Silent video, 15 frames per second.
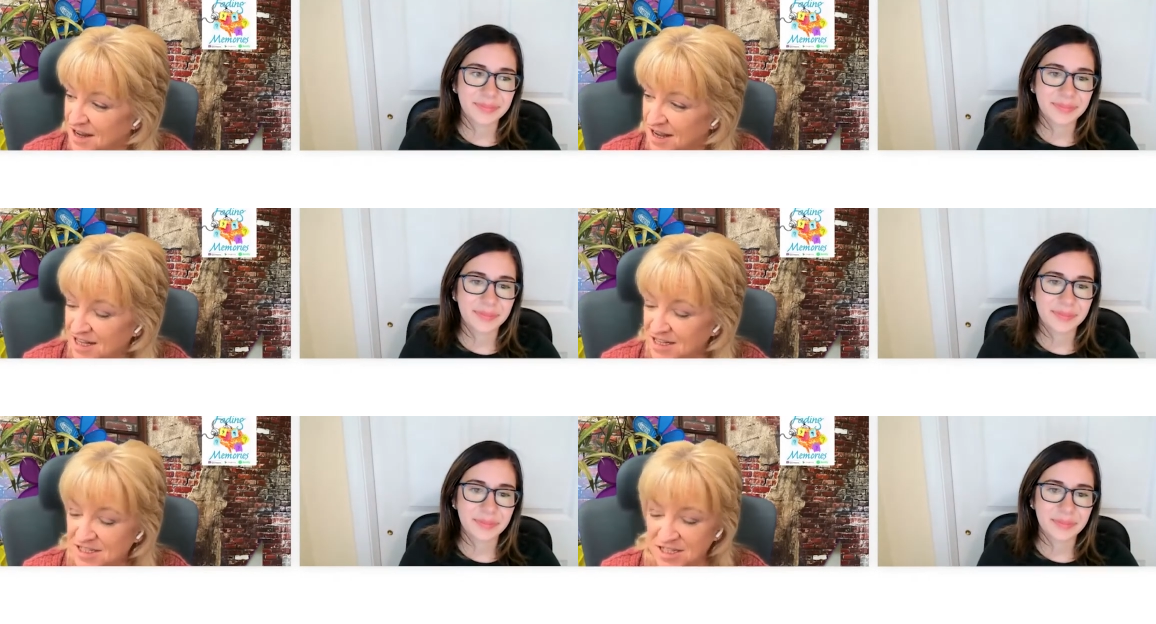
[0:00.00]

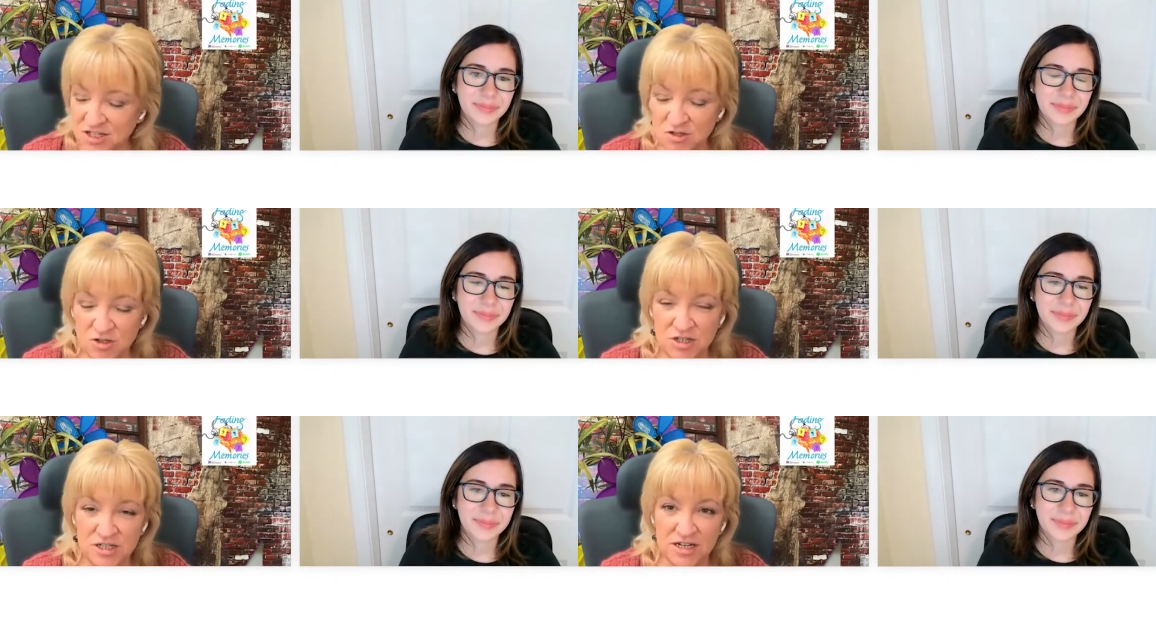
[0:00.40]
Speaker 1: it's
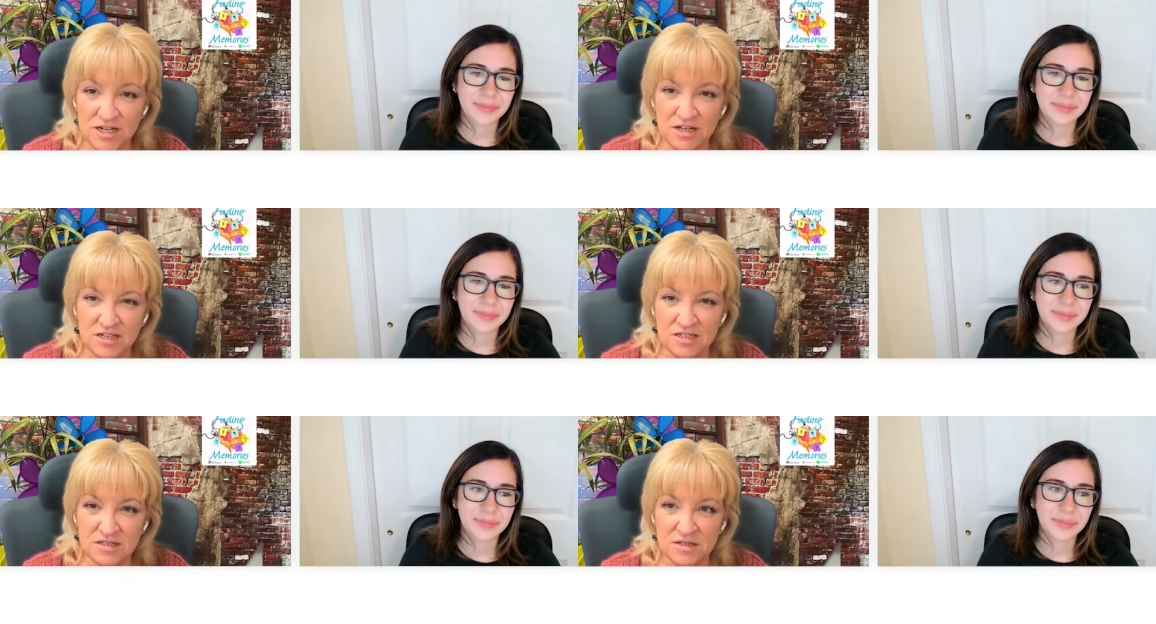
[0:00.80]
interesting
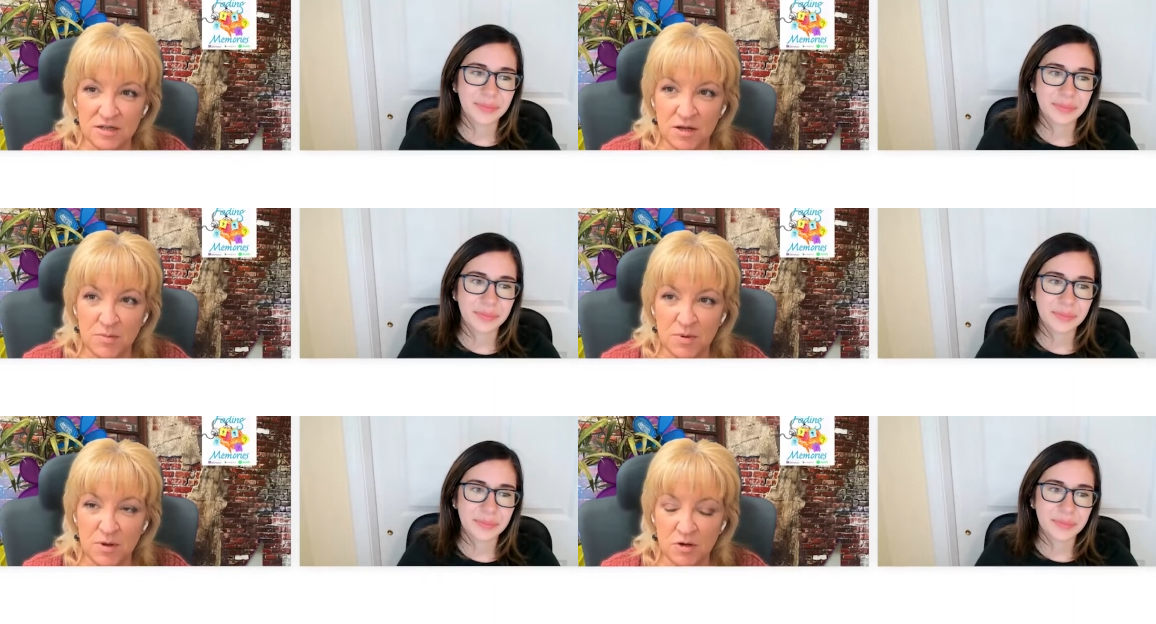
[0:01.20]
because
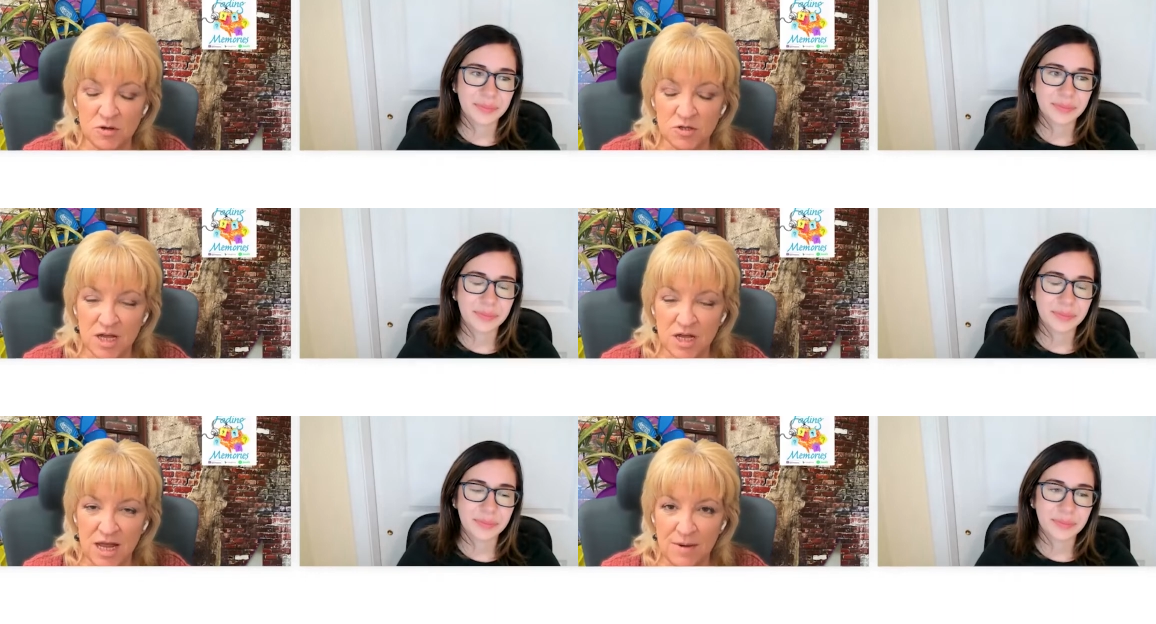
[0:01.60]

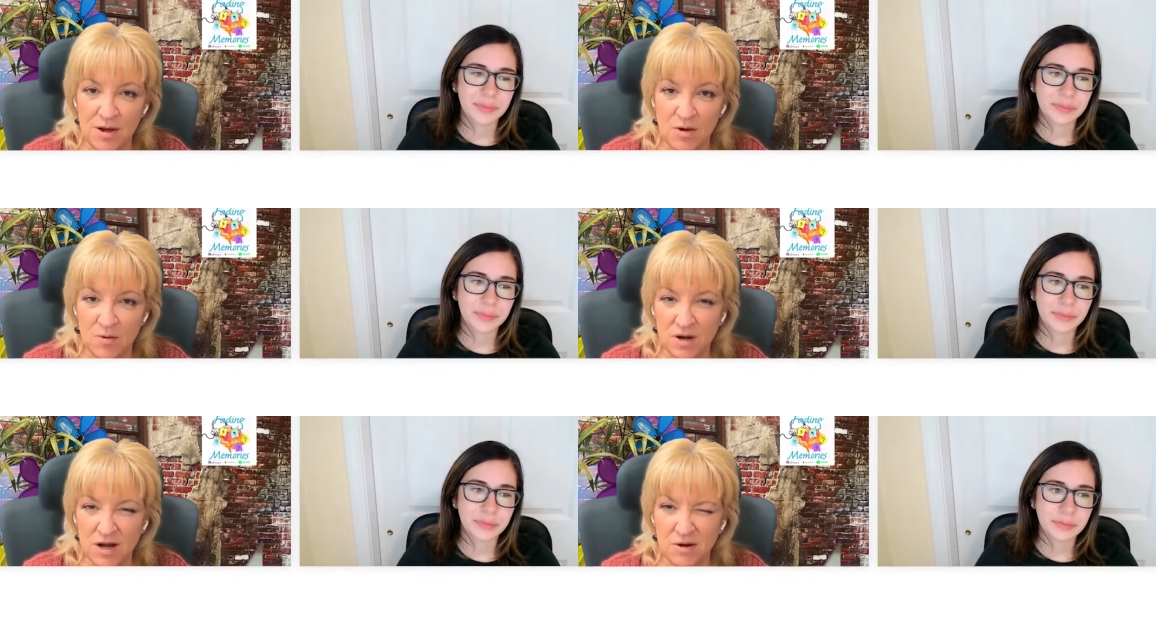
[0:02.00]
computers came
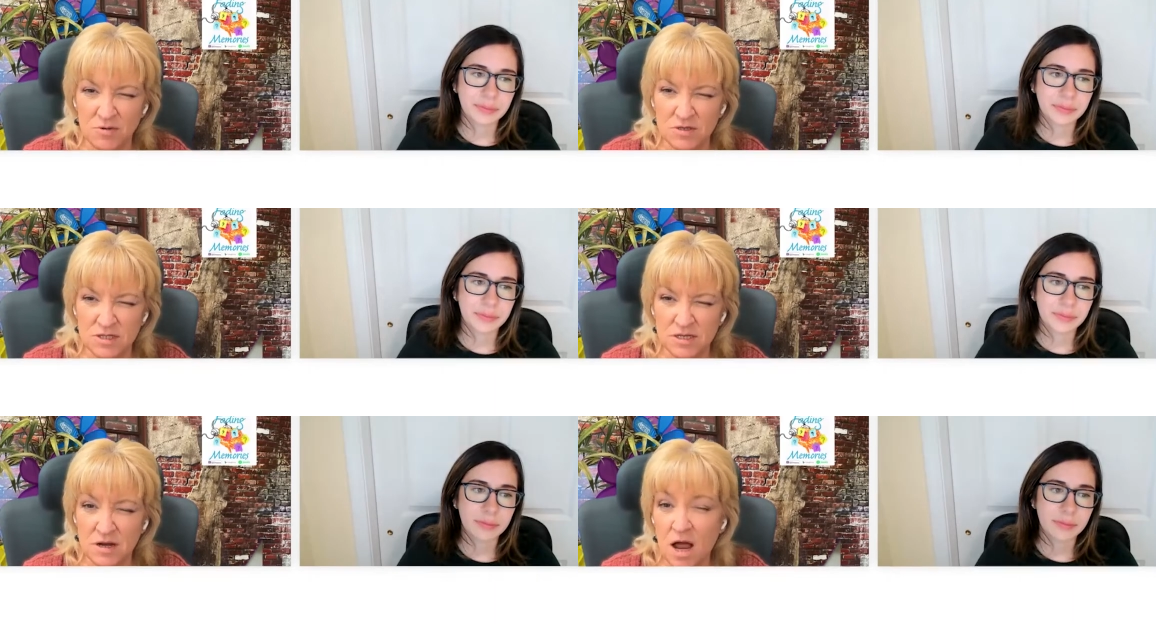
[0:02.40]
out when I
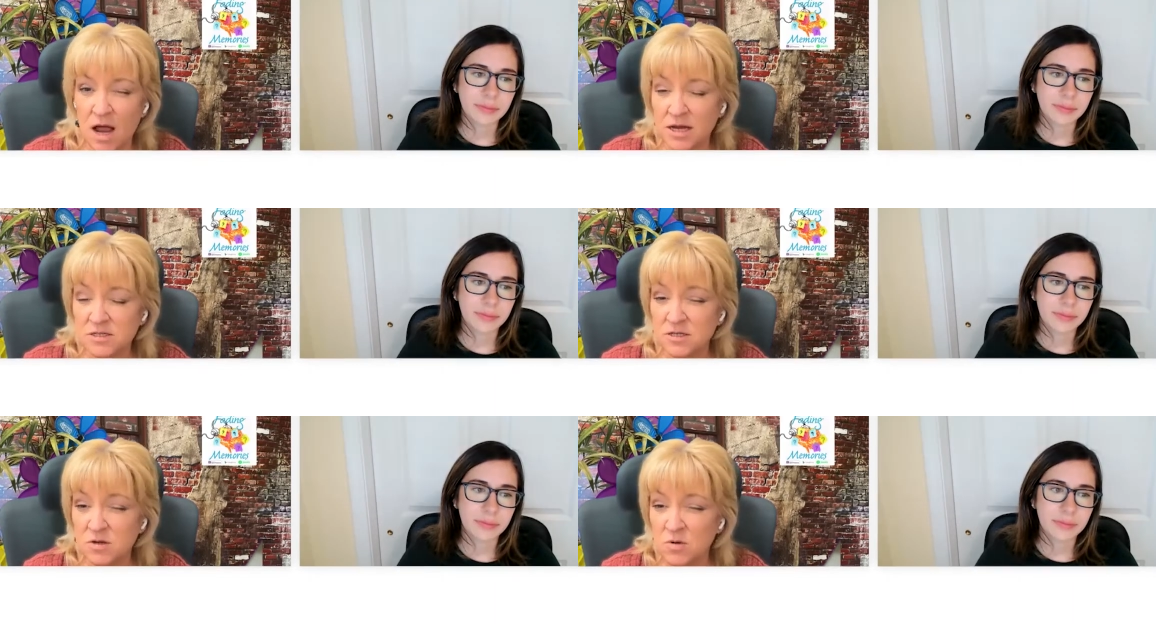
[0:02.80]
was in
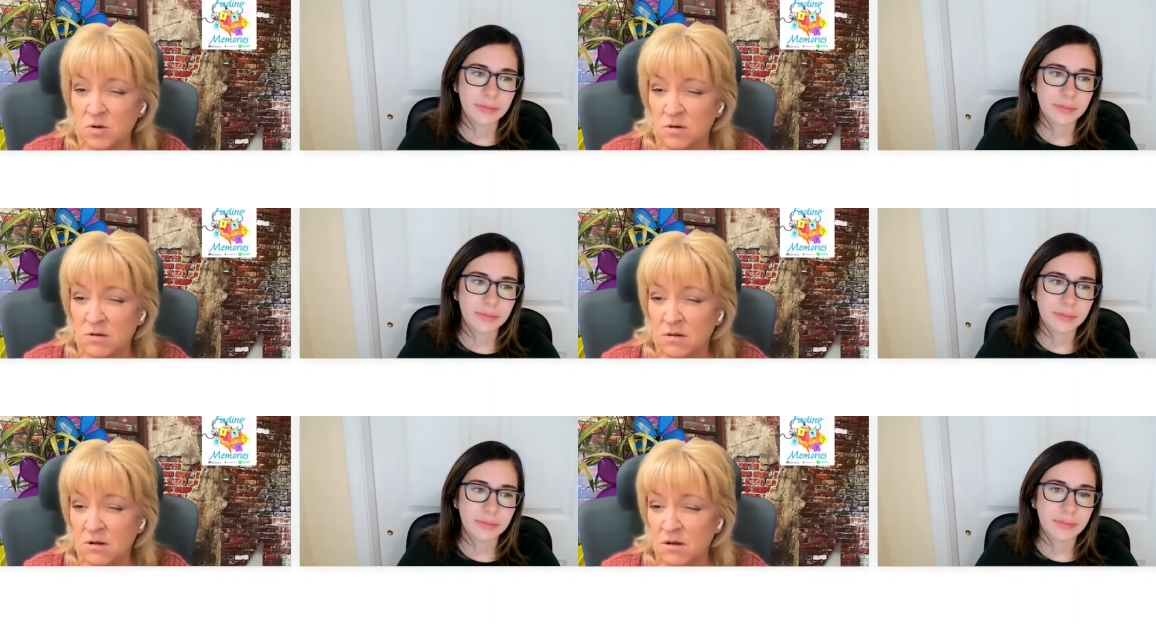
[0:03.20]
high
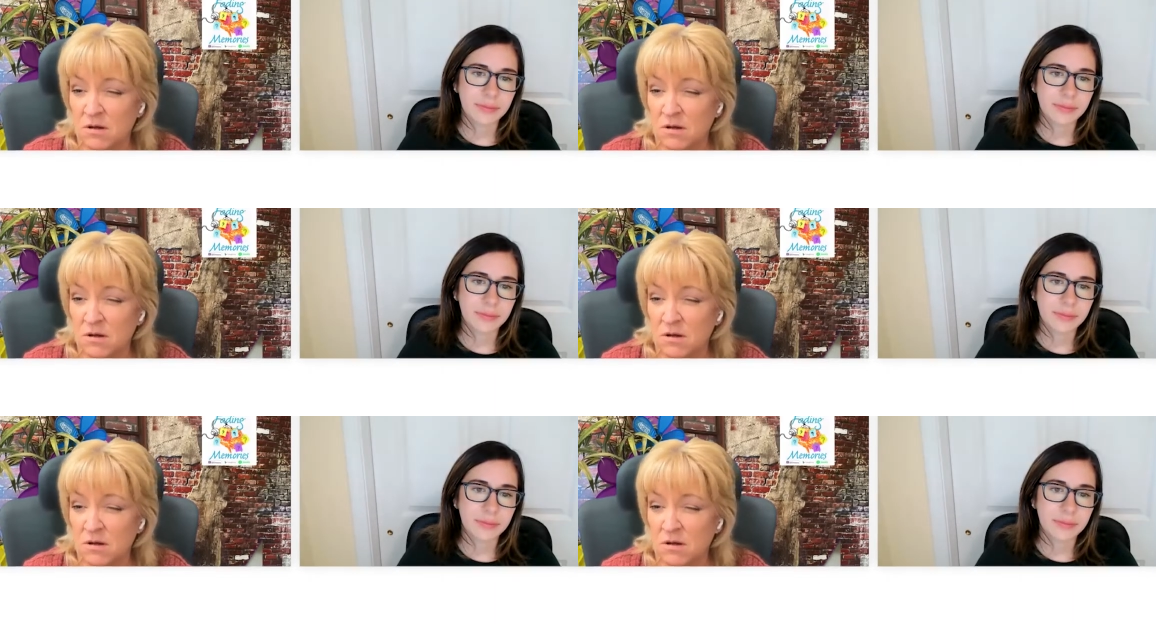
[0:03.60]
school,